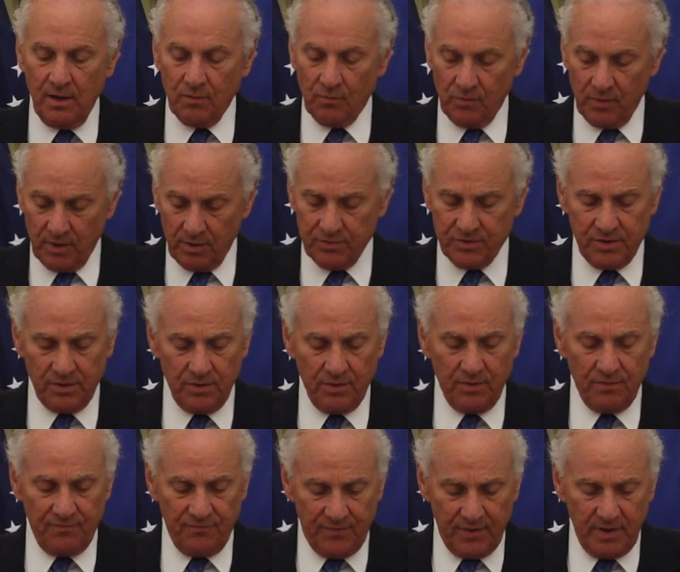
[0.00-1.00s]

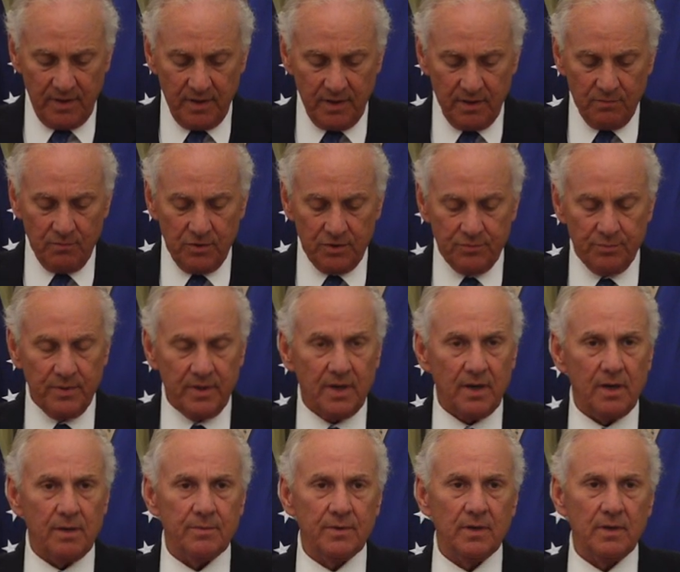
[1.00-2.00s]
reserve fund, which we
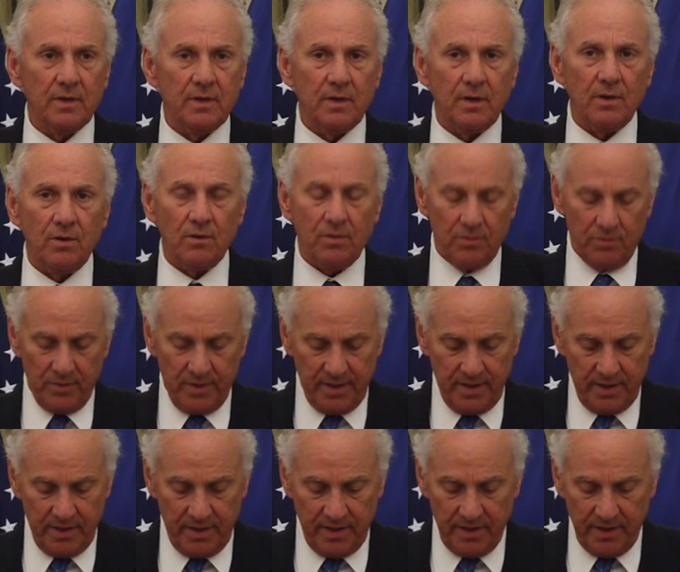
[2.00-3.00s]
commonly call the
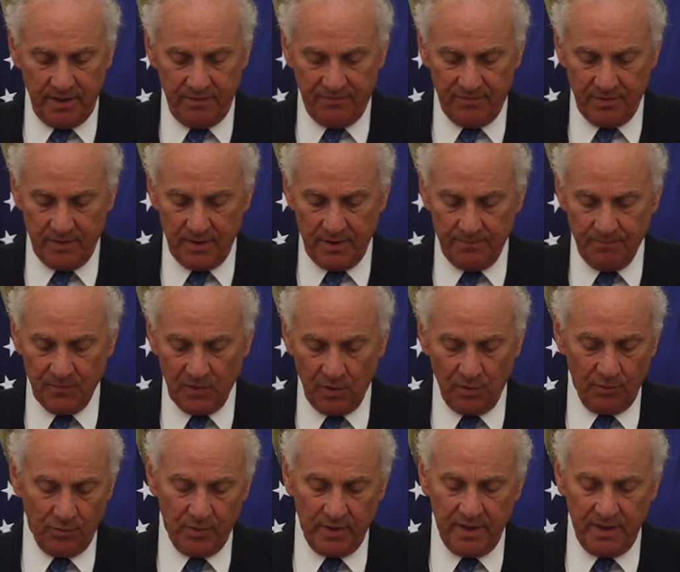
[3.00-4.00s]
rainy day fund or
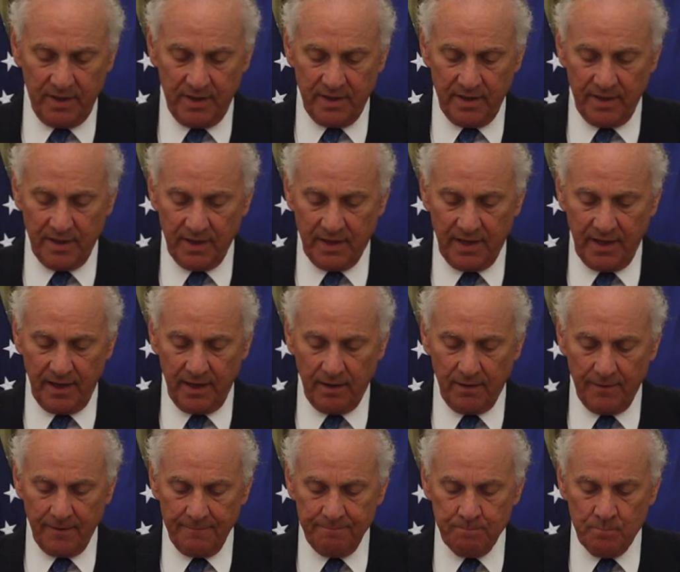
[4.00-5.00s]
the rainy day account.
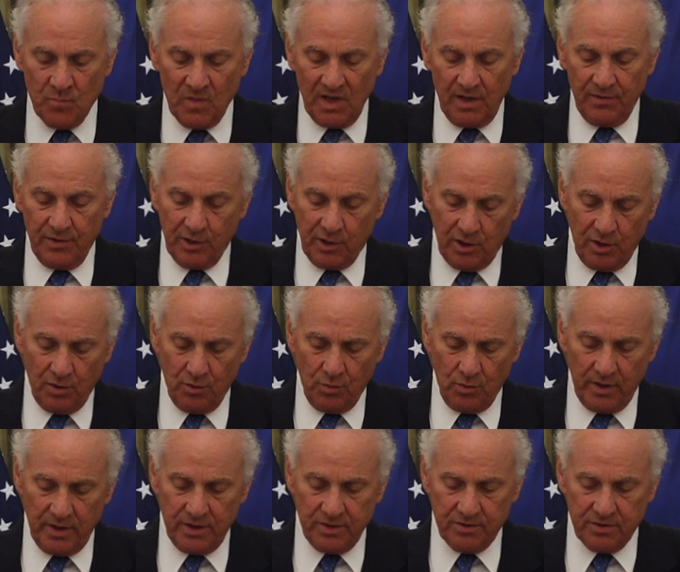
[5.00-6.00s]
The
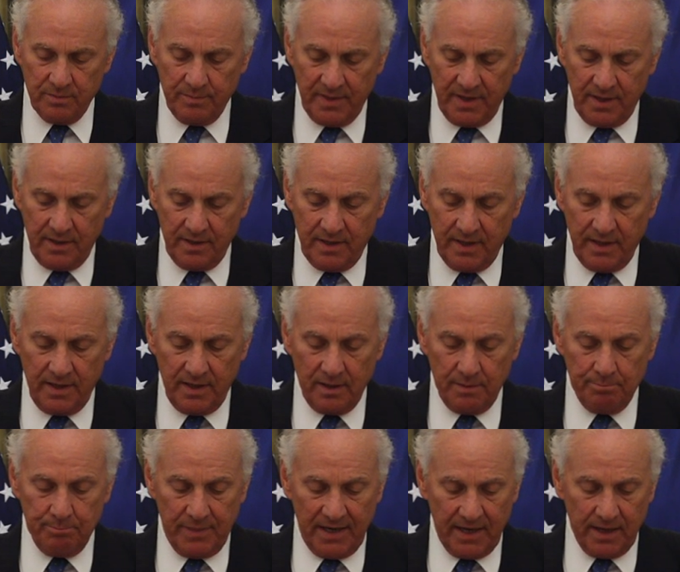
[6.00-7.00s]
goal is to maintain a
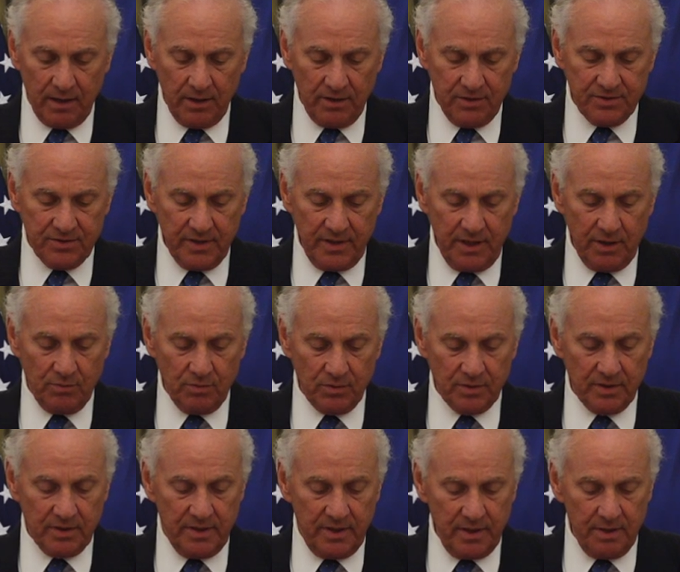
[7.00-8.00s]
balance equal
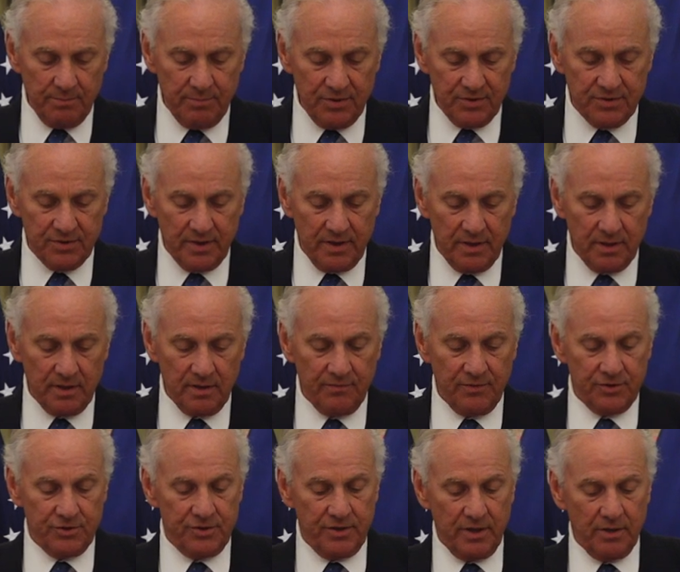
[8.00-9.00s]
to 10% of
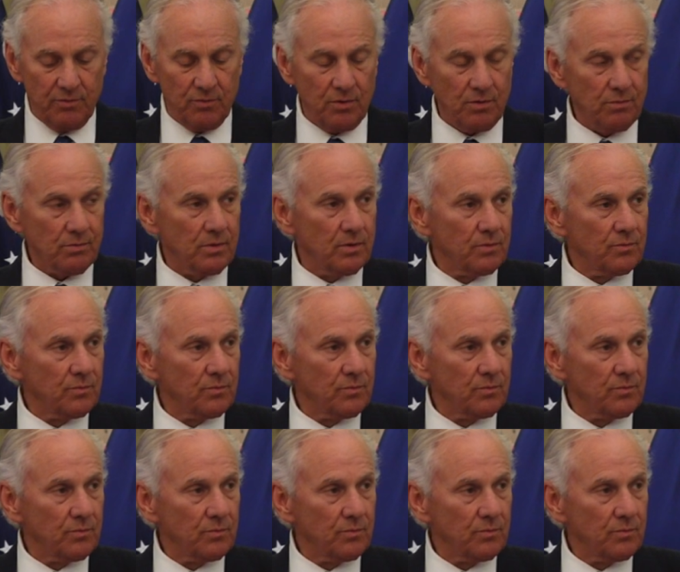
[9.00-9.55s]
the general